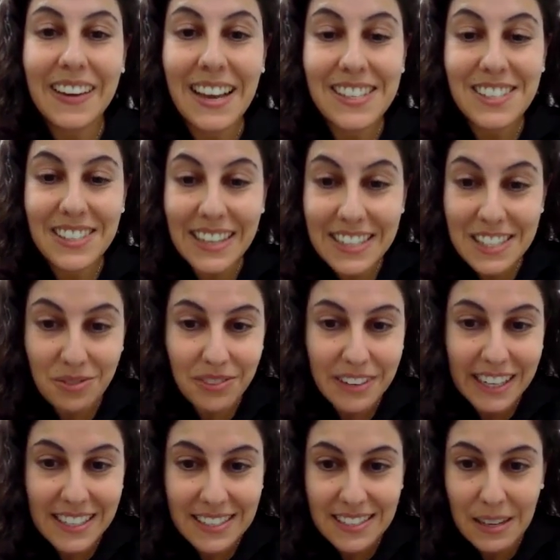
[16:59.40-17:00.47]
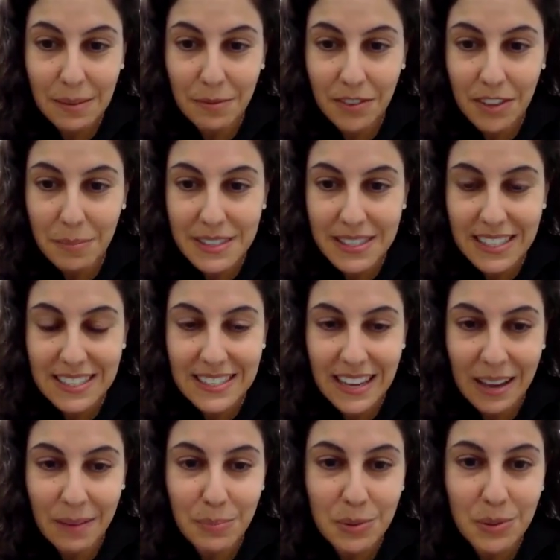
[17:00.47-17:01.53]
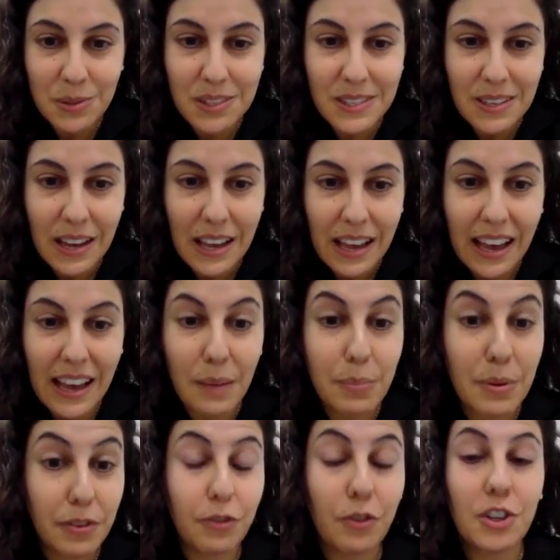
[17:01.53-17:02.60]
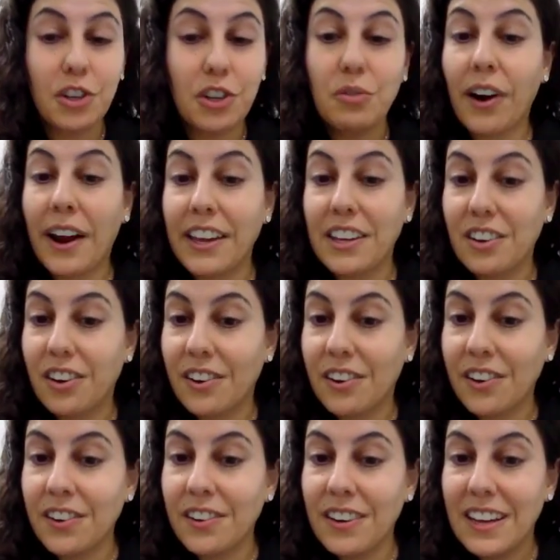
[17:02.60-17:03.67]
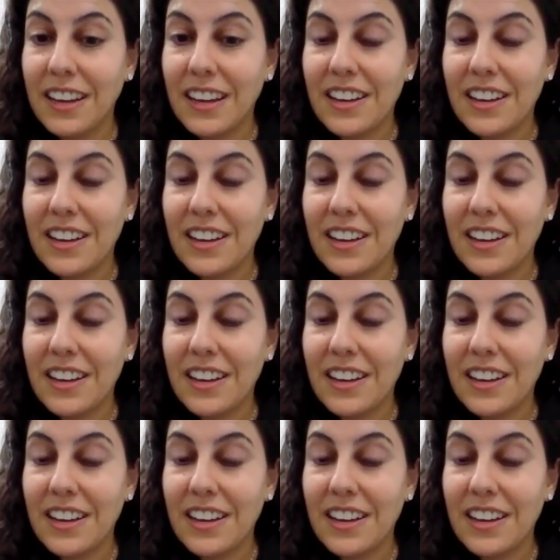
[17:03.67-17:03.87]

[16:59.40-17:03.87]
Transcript: Okay, so let's read some of them as examples before you write your own.